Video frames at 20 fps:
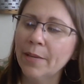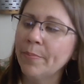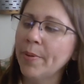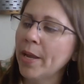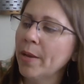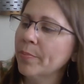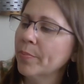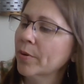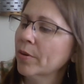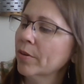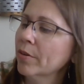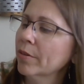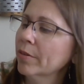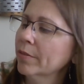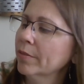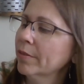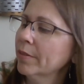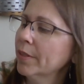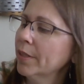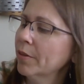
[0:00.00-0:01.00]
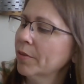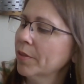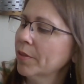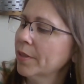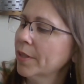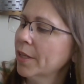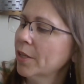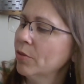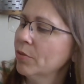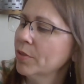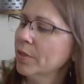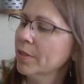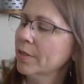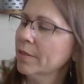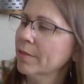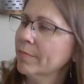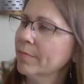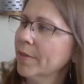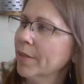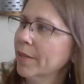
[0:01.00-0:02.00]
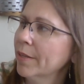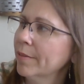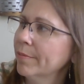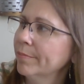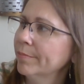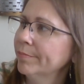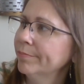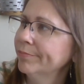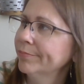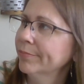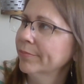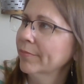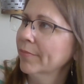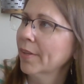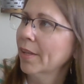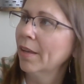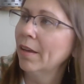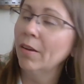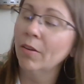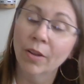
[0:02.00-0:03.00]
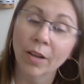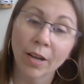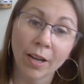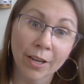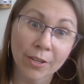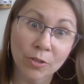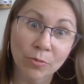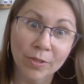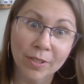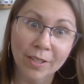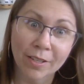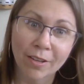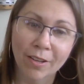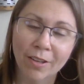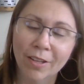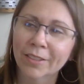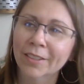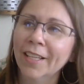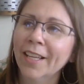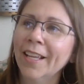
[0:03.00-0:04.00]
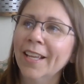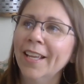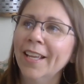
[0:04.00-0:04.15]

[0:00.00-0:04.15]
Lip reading: paper, you know, that they use as, oh gosh, what's it called?